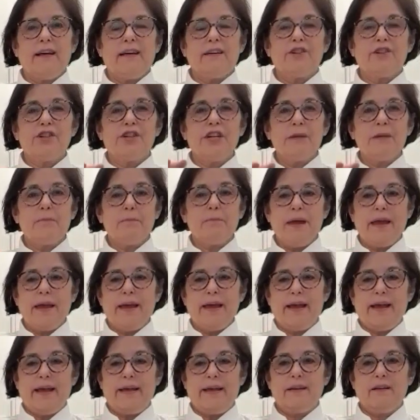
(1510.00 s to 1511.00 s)
sheet
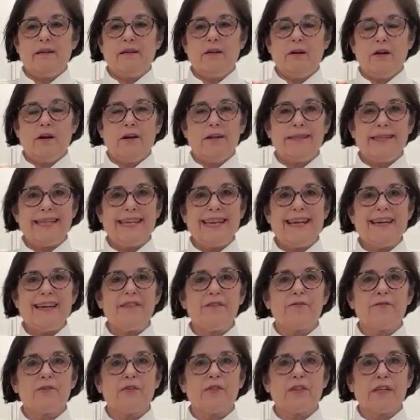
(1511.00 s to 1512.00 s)
pan on the
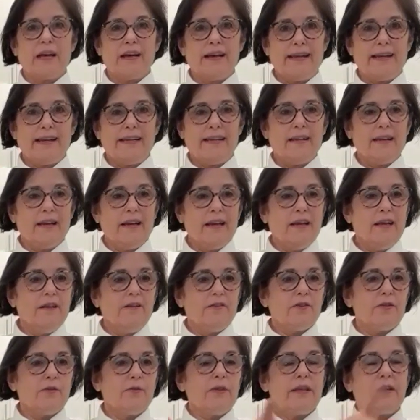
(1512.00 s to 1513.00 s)
other side
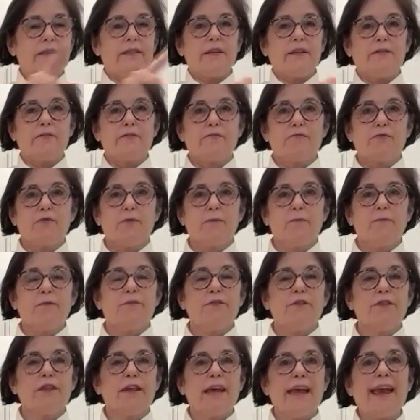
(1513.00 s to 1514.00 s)
so that there's room
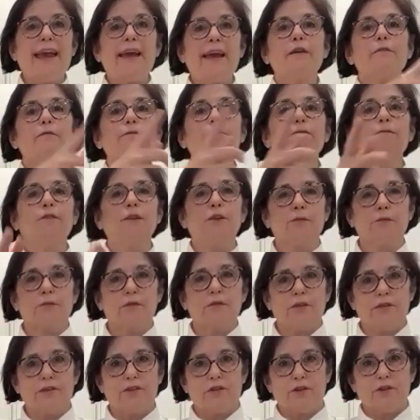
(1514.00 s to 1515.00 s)
for the airflow
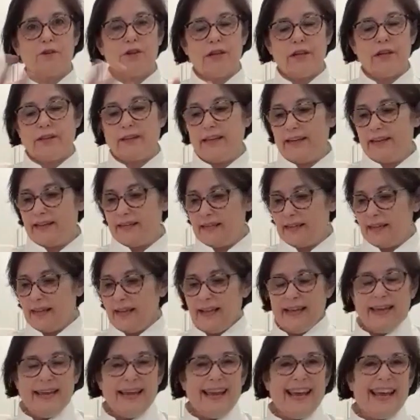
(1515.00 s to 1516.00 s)
to circulate.
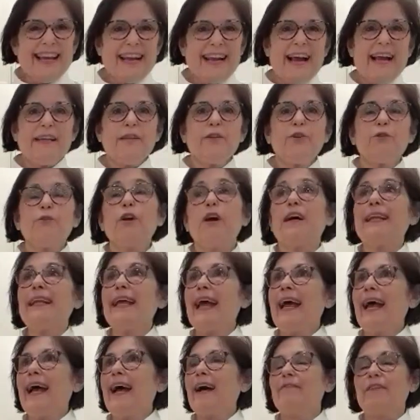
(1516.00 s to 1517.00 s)
And I do not
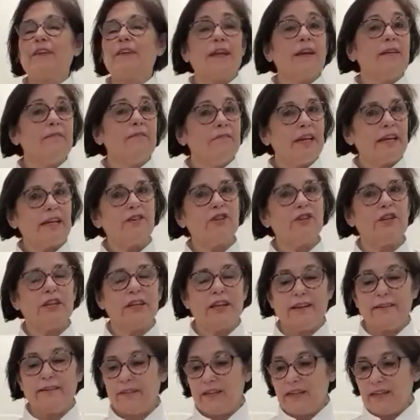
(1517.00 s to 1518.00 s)
have a convection
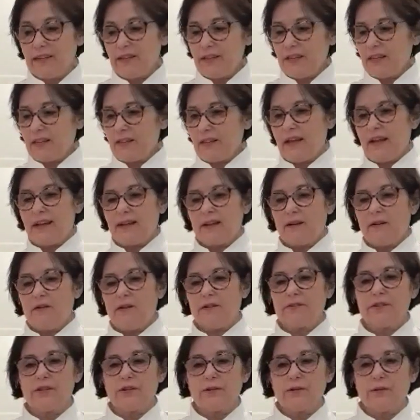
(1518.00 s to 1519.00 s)
oven. I think that
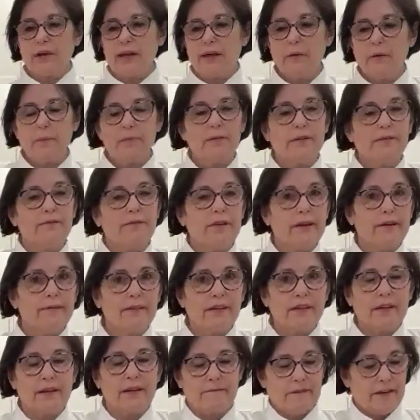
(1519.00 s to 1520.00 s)
also helps if you
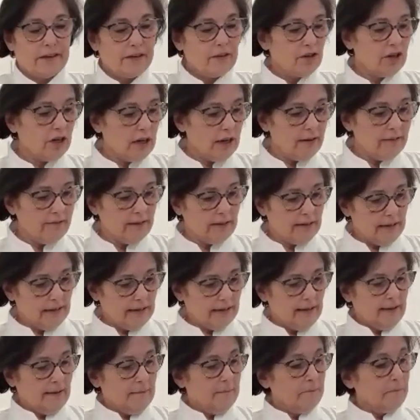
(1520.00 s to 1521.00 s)
have a convection oven.
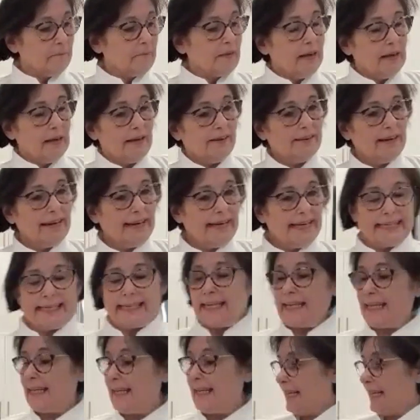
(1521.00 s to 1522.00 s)
All right,